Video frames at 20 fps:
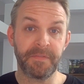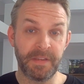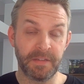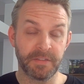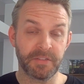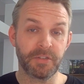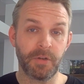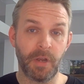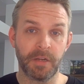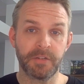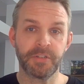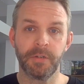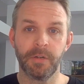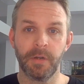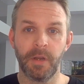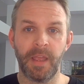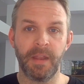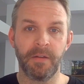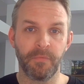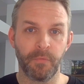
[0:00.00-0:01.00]

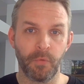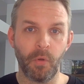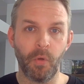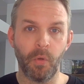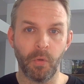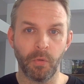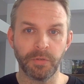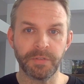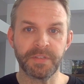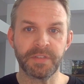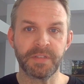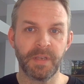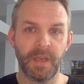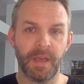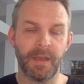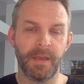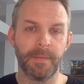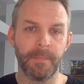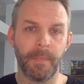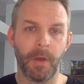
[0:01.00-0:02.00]
structure and roles
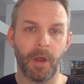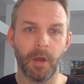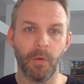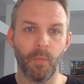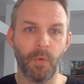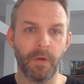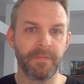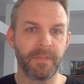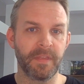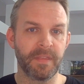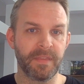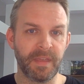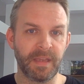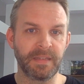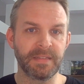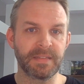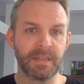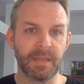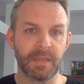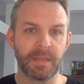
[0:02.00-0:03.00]
are one of the
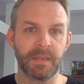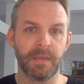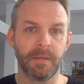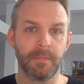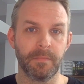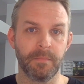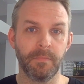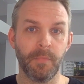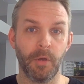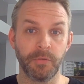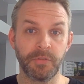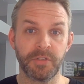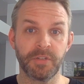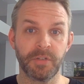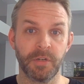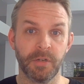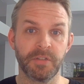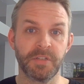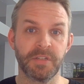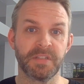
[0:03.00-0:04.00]
things that get most
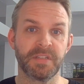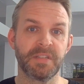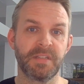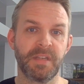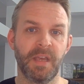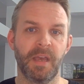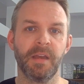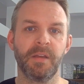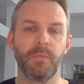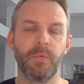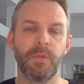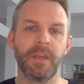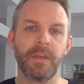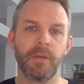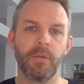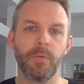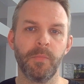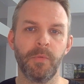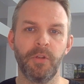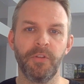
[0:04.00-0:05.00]
churches stuck when they
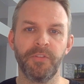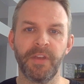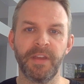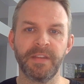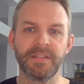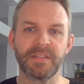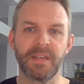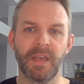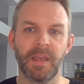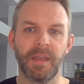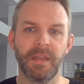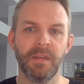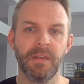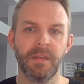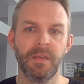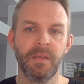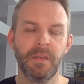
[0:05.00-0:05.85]
go multi-site.